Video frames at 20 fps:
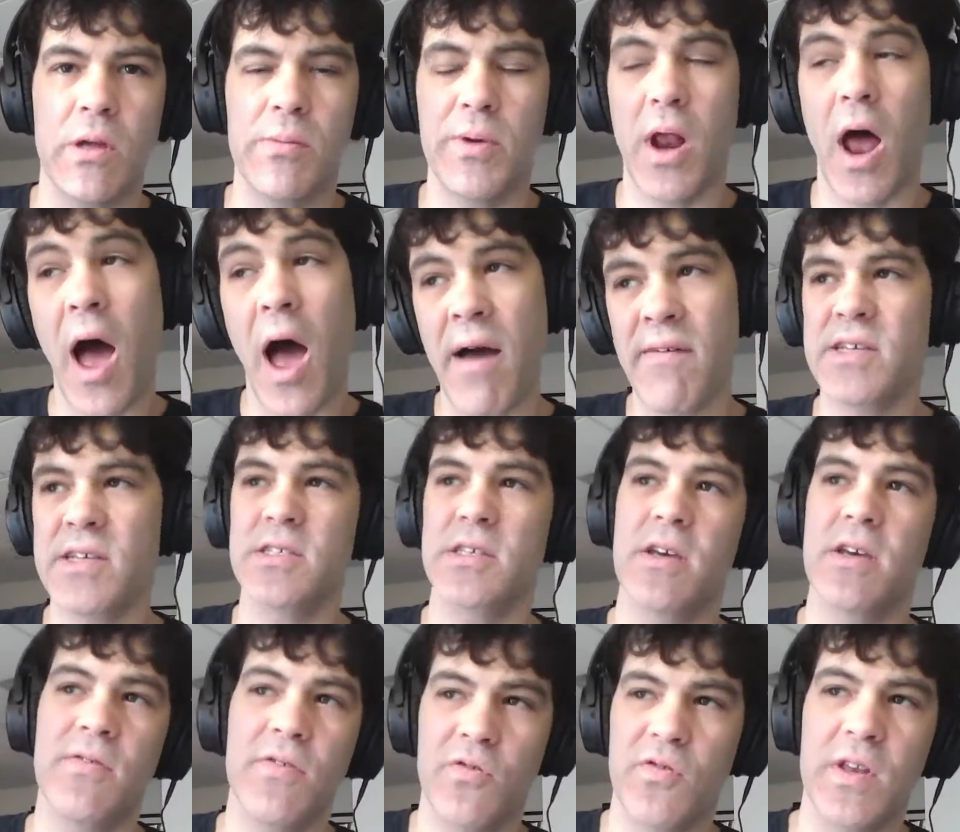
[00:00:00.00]
But obviously
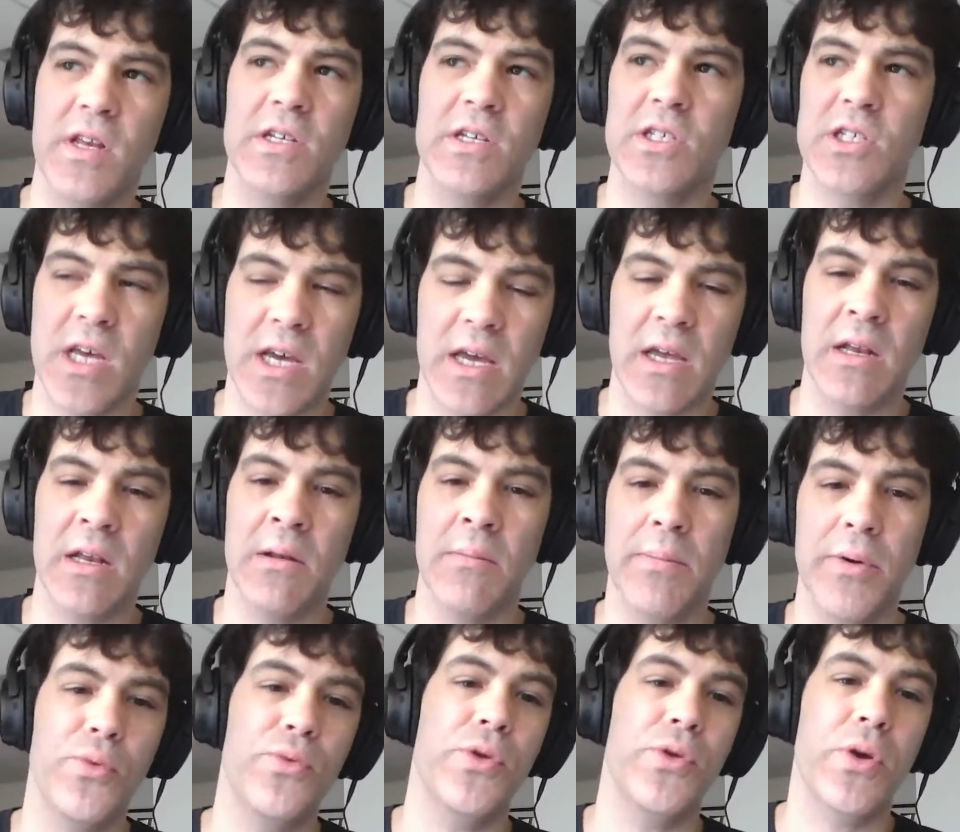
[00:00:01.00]
if you finish second in
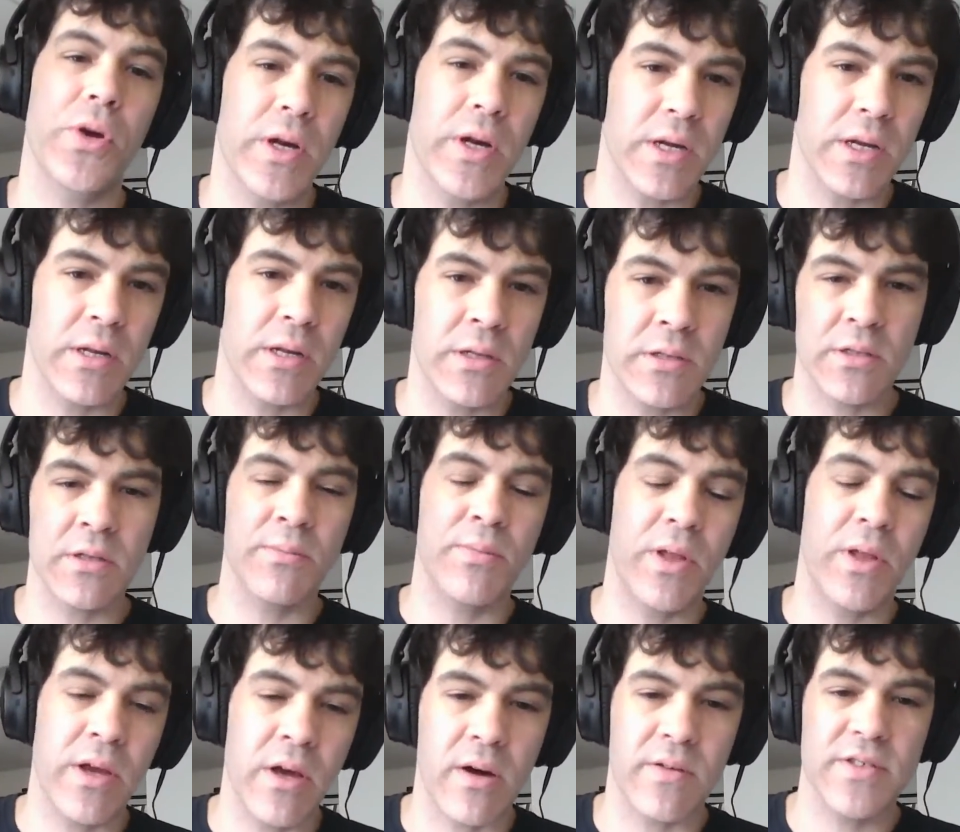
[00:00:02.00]
both, you're going to get into the
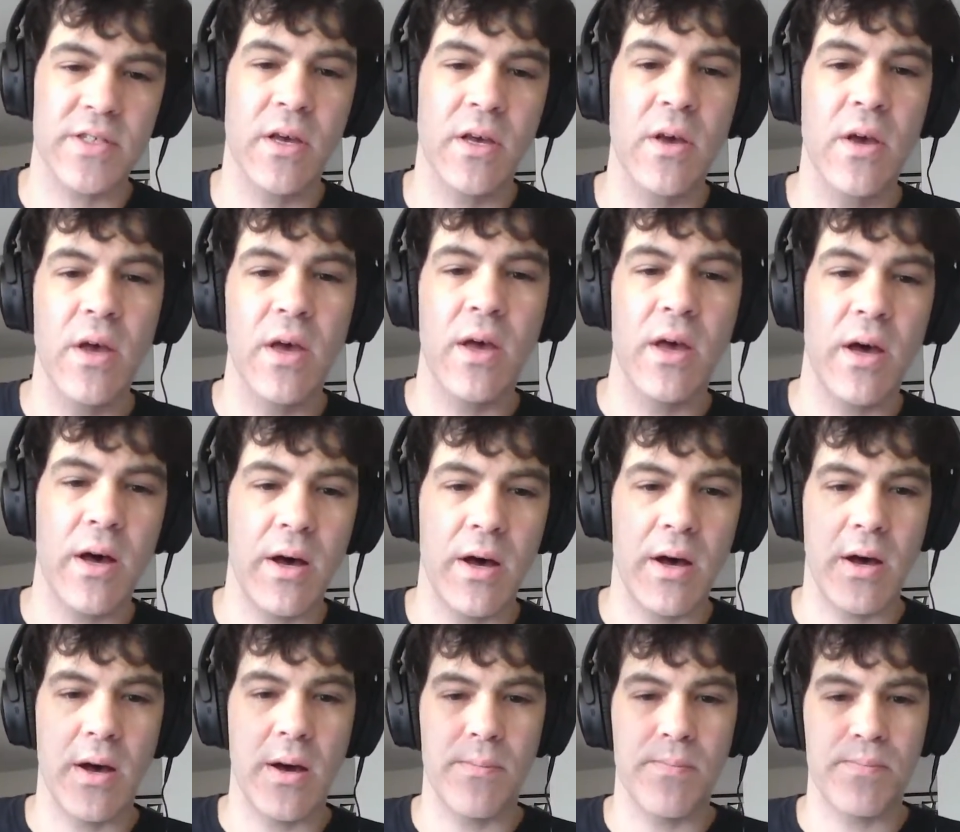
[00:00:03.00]
playoffs.
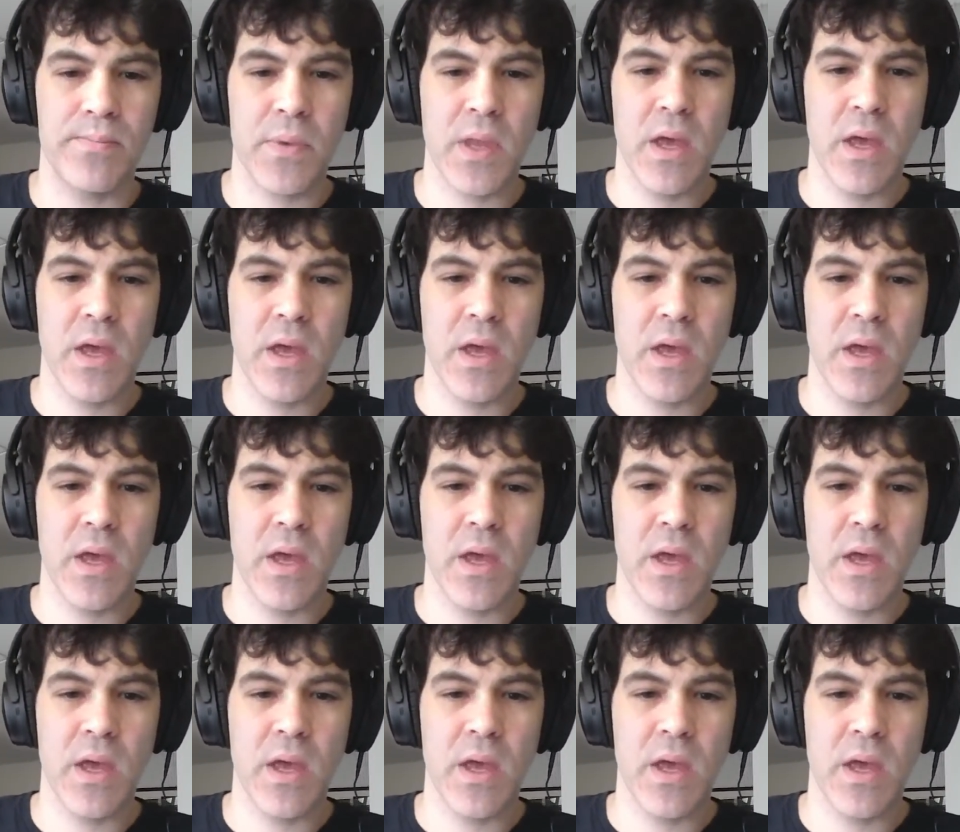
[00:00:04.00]
Yeah.